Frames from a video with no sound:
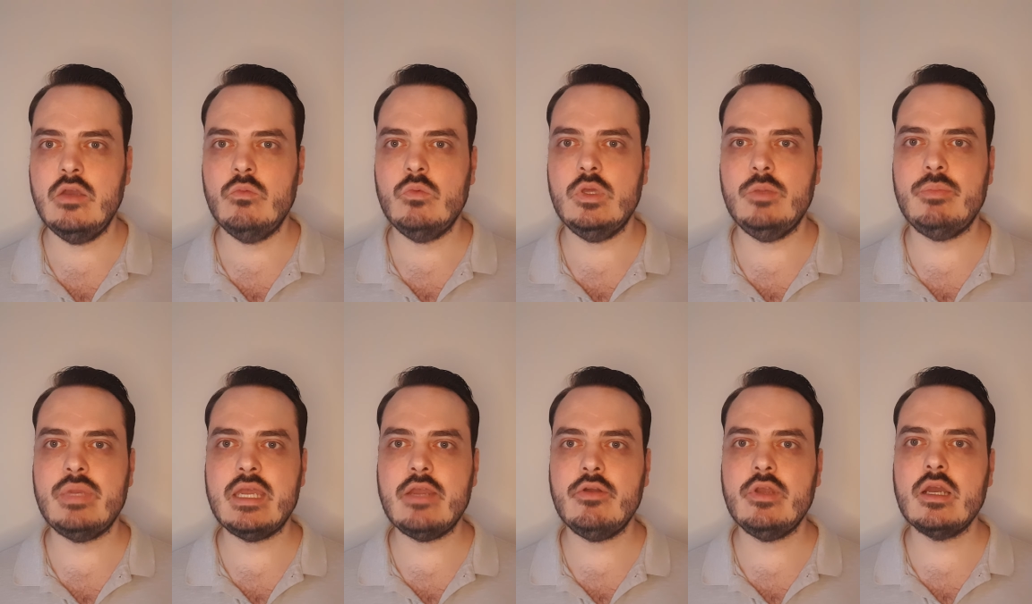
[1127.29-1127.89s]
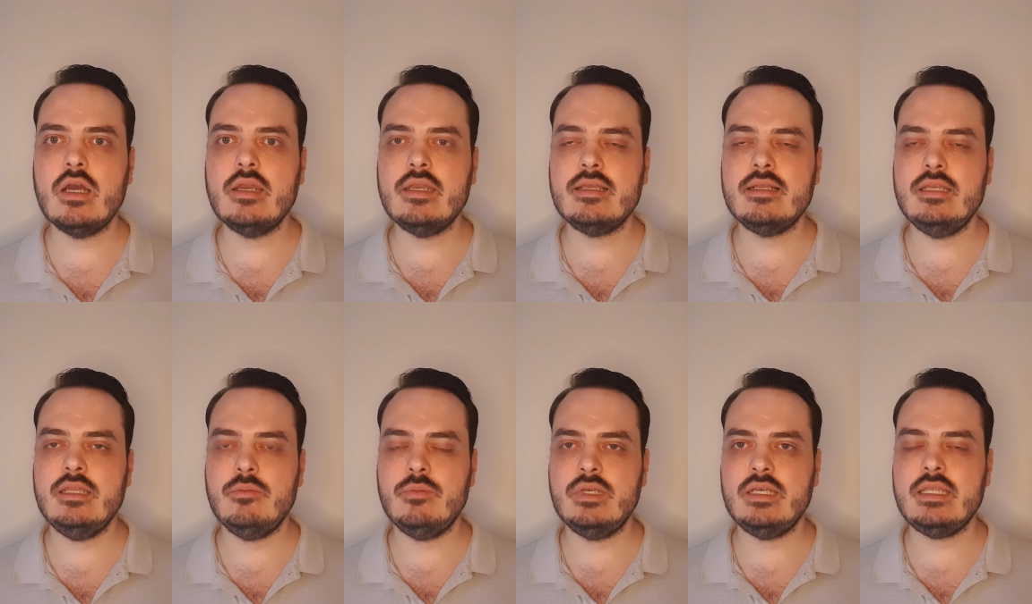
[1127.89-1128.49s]
We
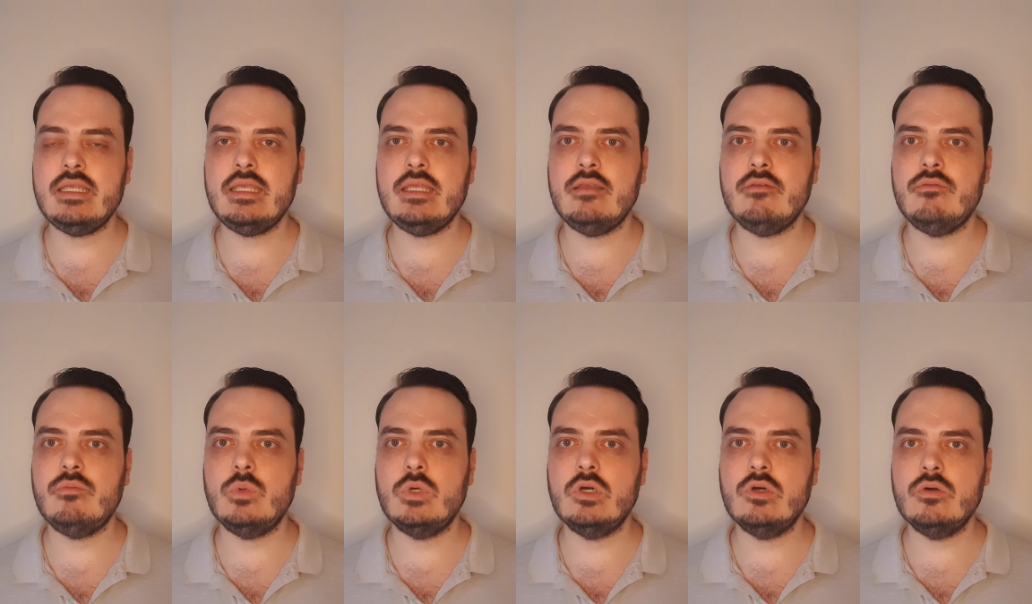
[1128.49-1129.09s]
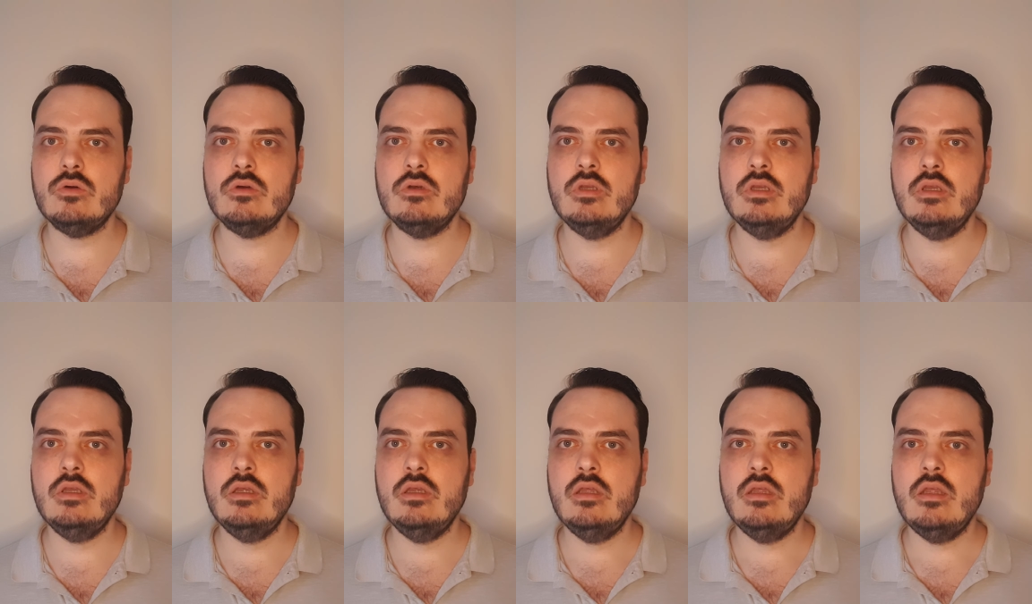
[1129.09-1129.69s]
periodically believe, well,
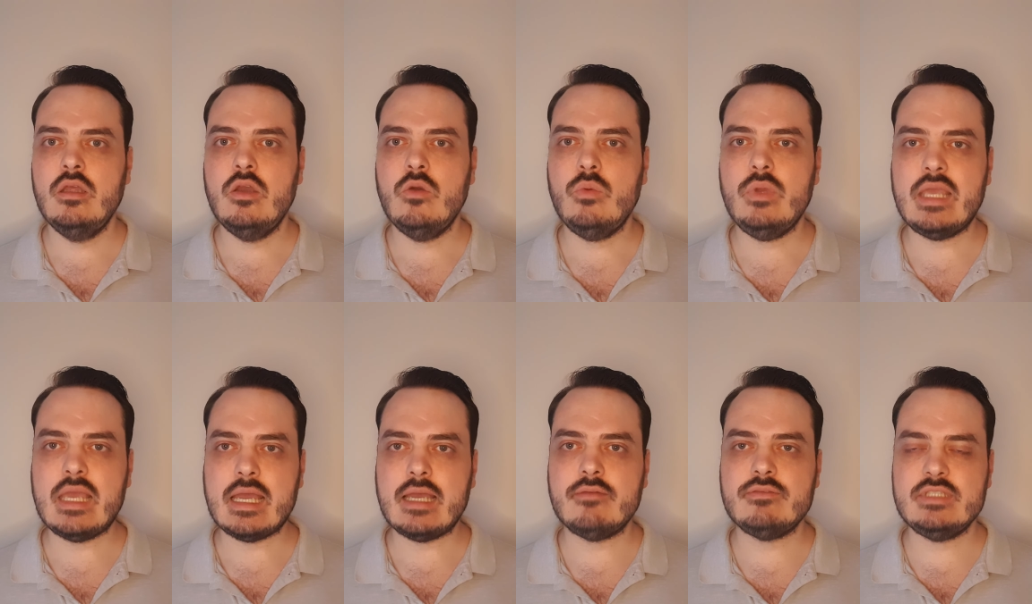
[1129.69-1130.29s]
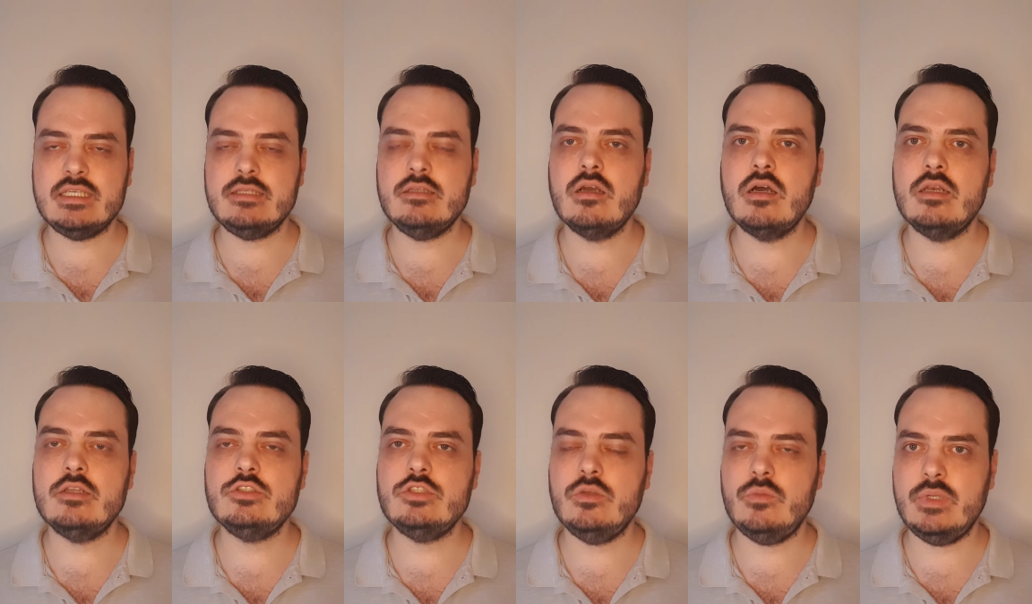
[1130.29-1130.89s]
we have
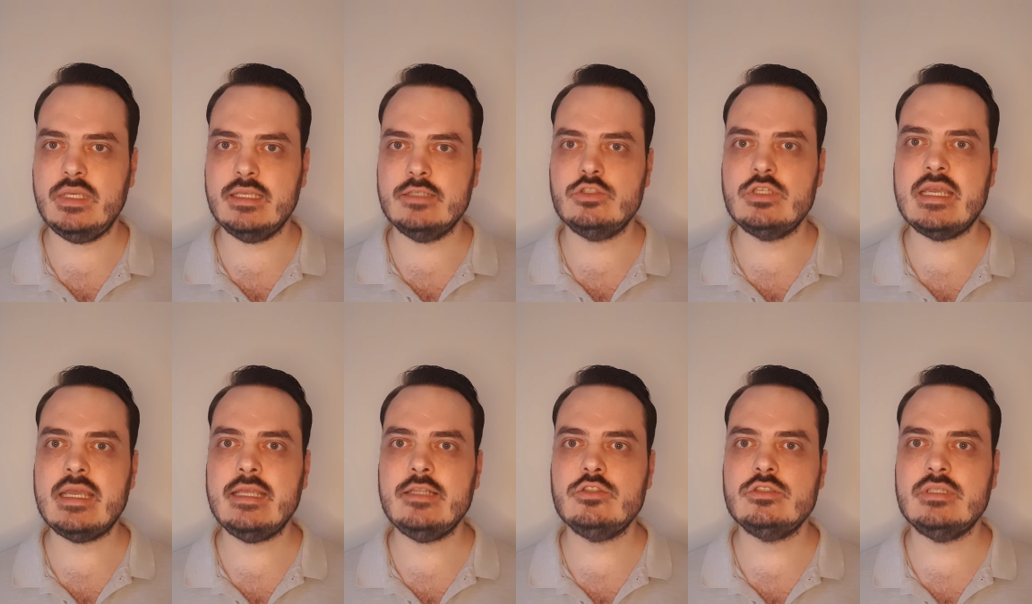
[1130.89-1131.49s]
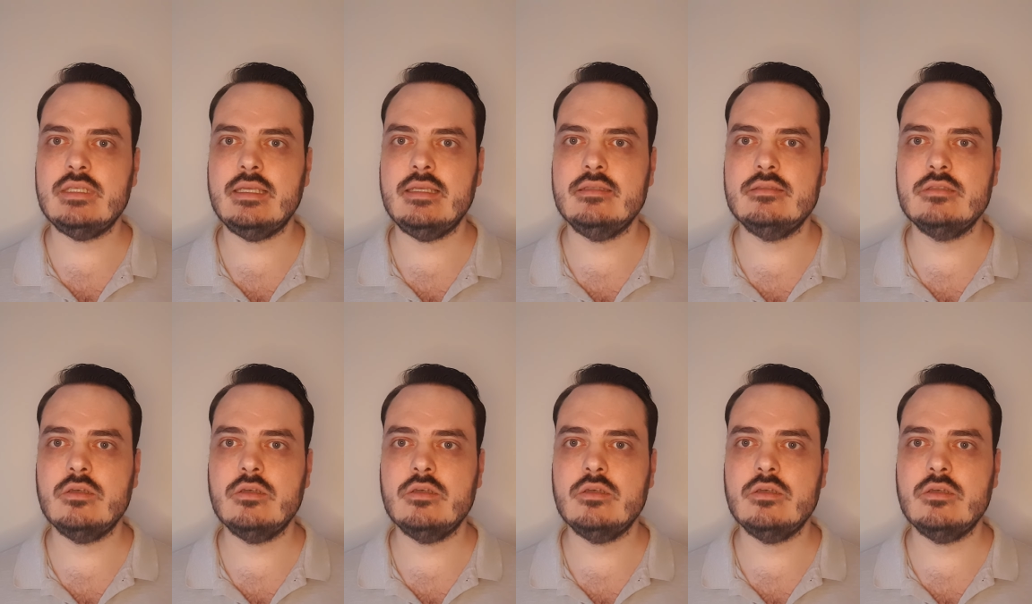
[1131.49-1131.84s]
technology, we can change things.